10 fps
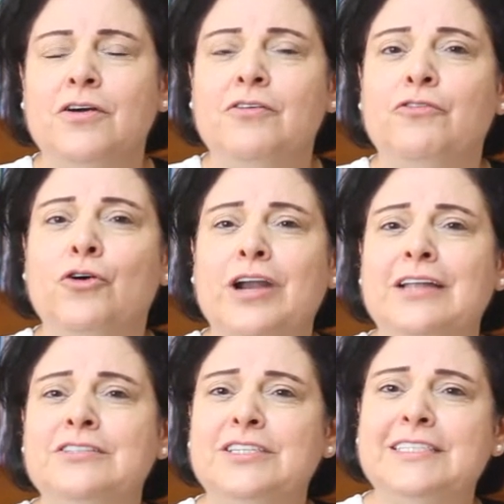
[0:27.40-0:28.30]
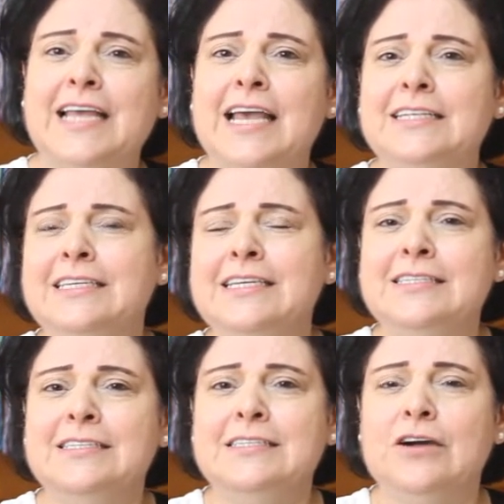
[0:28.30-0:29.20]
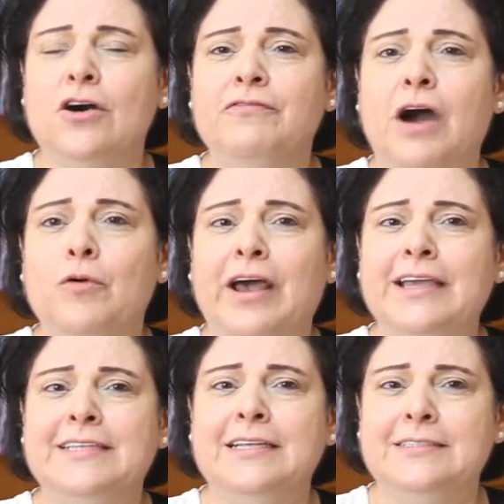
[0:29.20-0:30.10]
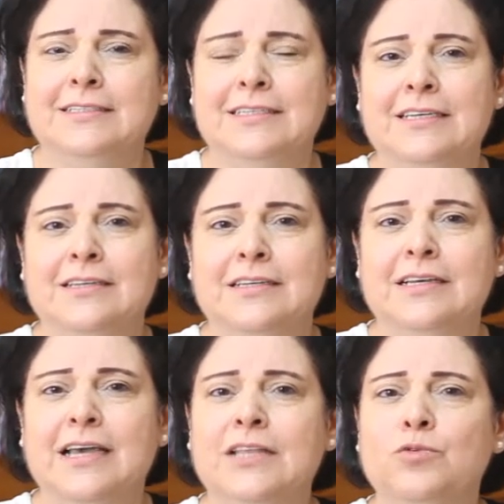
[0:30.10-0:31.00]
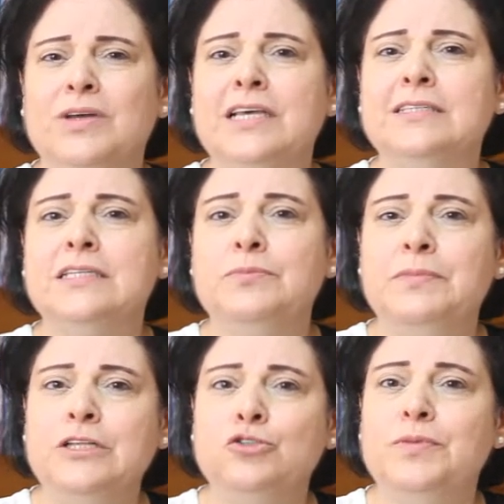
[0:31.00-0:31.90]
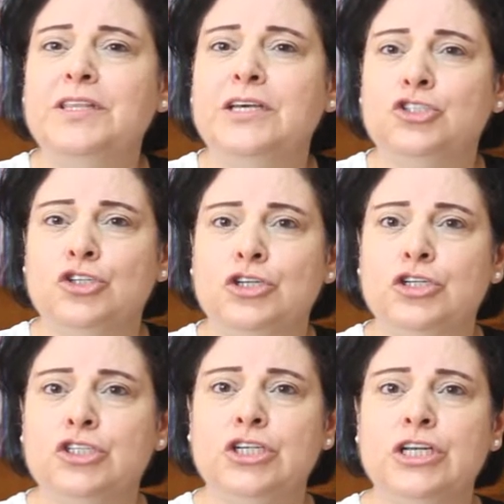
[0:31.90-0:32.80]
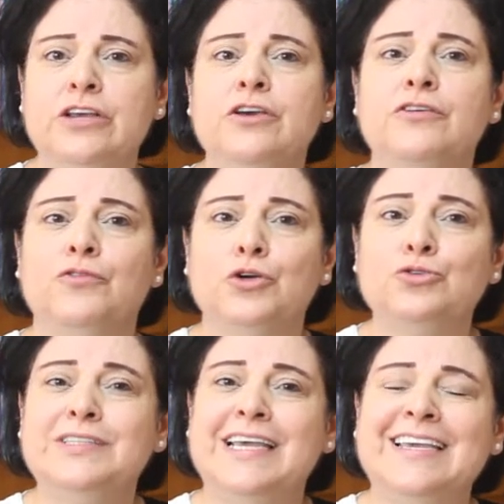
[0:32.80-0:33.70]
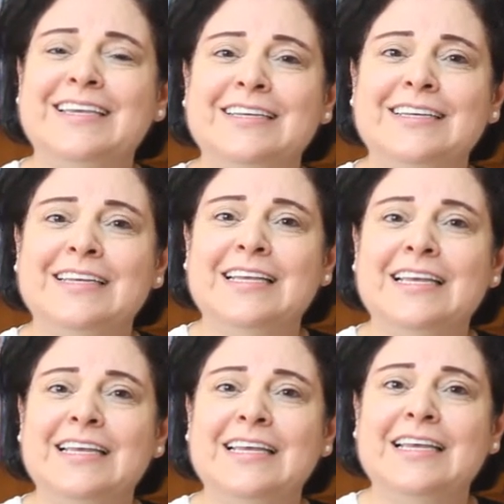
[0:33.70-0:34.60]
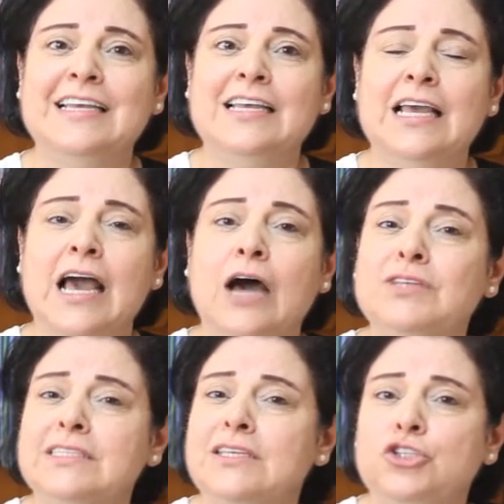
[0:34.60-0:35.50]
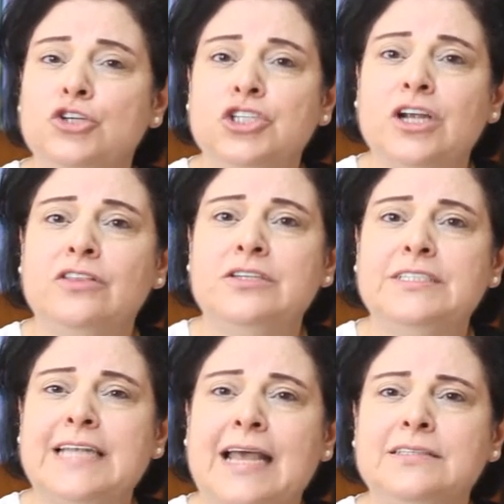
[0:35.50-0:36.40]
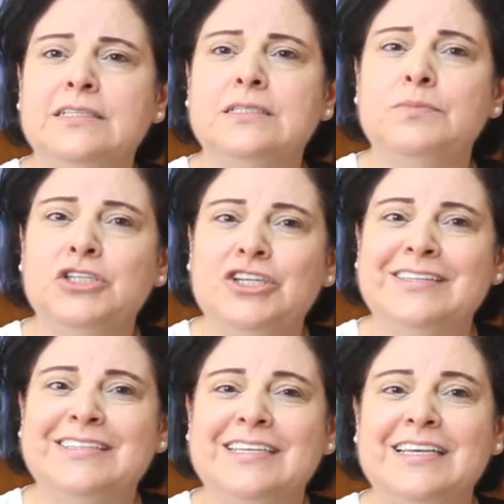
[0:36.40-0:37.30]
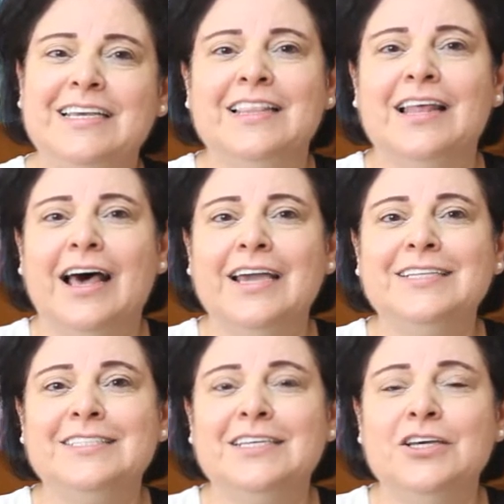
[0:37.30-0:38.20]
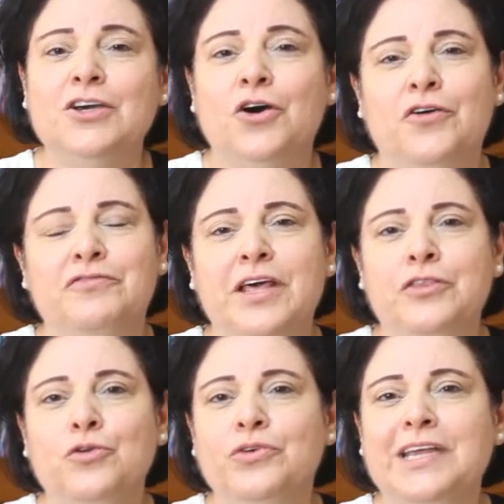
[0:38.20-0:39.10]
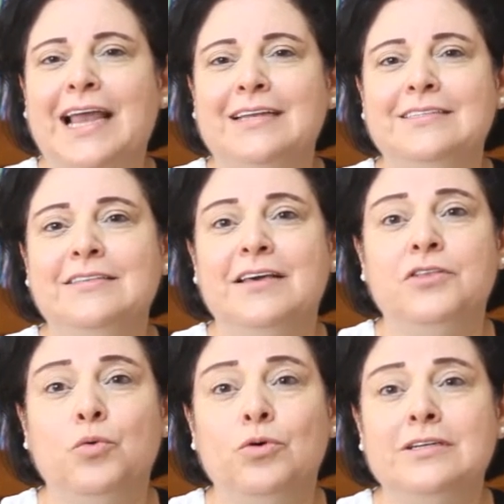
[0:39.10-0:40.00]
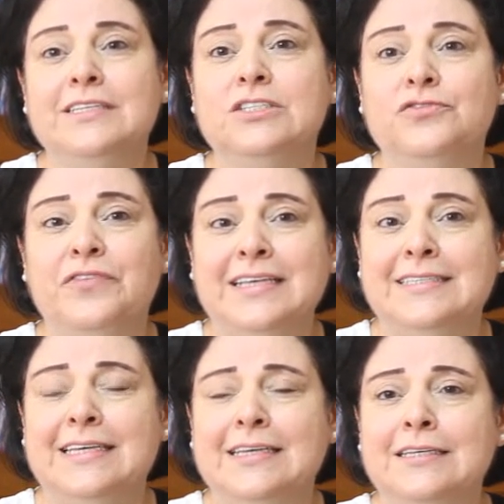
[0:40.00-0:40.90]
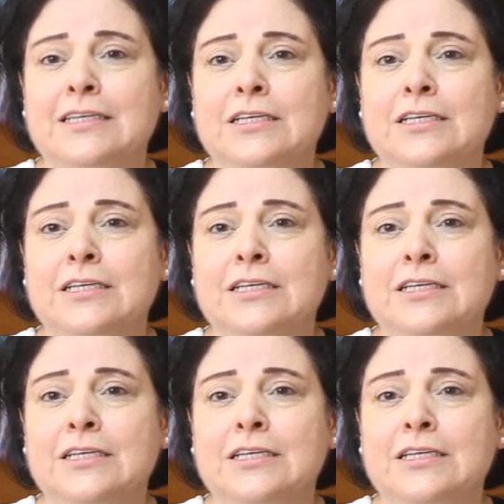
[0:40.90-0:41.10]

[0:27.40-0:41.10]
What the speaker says: for understanding of our identity and what does it mean to be the Church for today. How does the Church understand its mission in the light of the new reality that the world is facing